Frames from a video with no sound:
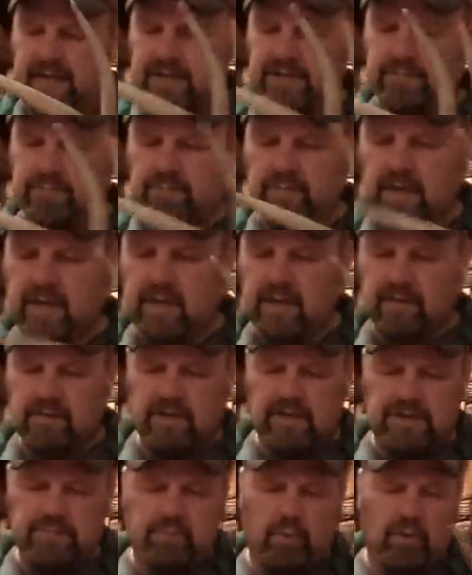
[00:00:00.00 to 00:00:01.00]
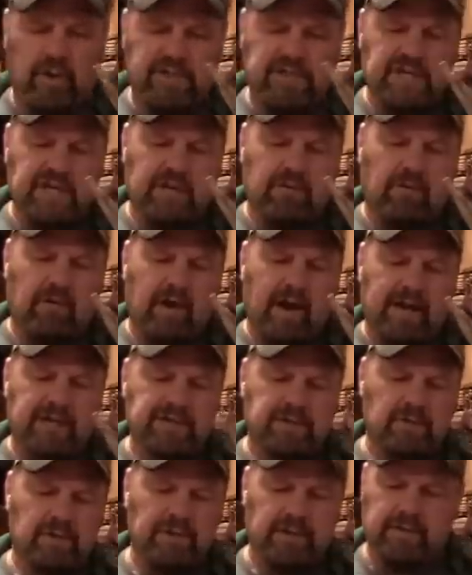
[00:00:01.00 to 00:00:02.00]
He's these points here are
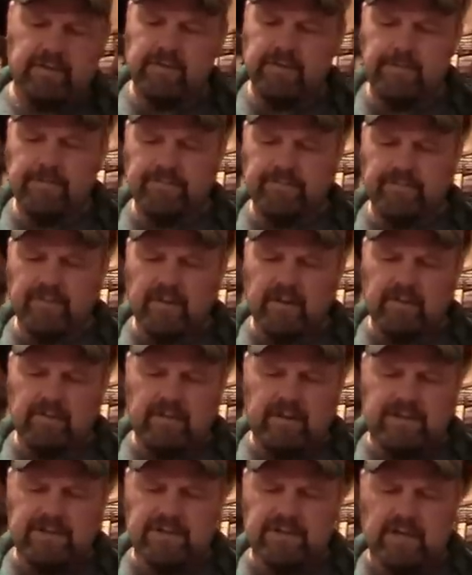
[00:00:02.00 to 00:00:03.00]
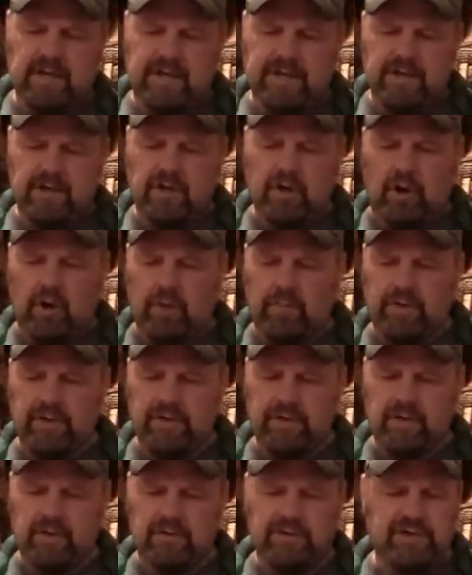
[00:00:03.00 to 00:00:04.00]
actually, that's kind of common
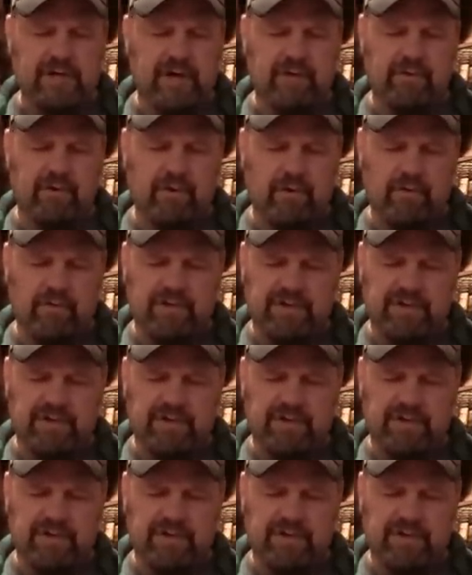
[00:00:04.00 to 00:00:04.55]
in Ontario.